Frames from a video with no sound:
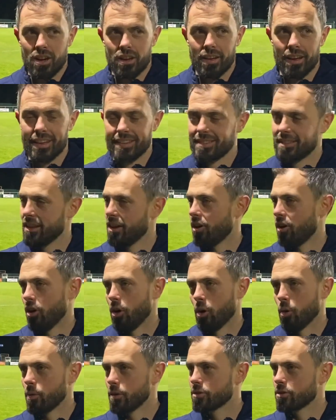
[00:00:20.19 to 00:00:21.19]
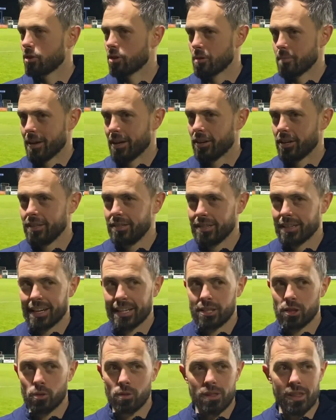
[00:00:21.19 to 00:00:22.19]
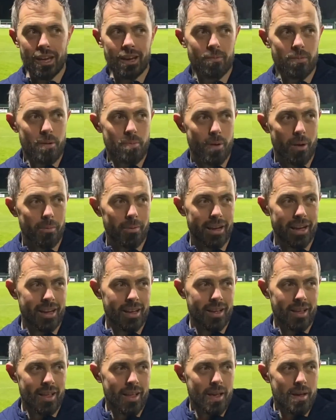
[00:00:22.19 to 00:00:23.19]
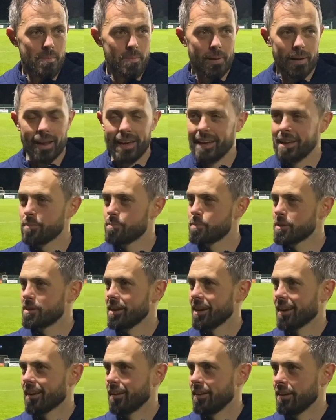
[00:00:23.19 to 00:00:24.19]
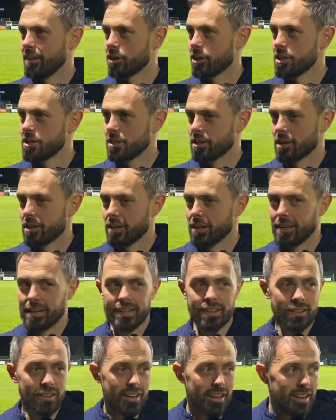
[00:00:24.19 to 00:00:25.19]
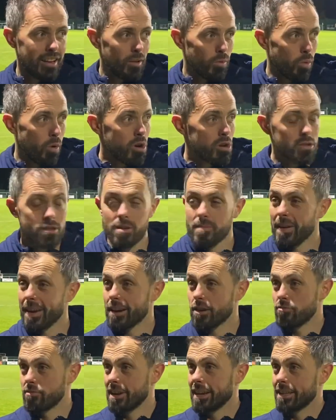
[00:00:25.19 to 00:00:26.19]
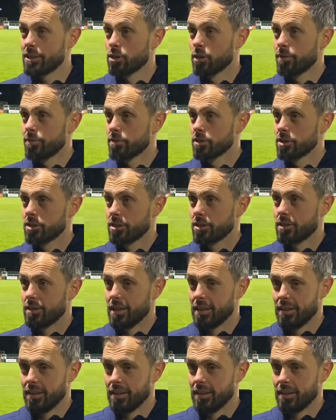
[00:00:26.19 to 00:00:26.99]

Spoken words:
it's not always going to be nice. And I don't think we probably played particularly nice tonight. And Warrington made it really tough for us.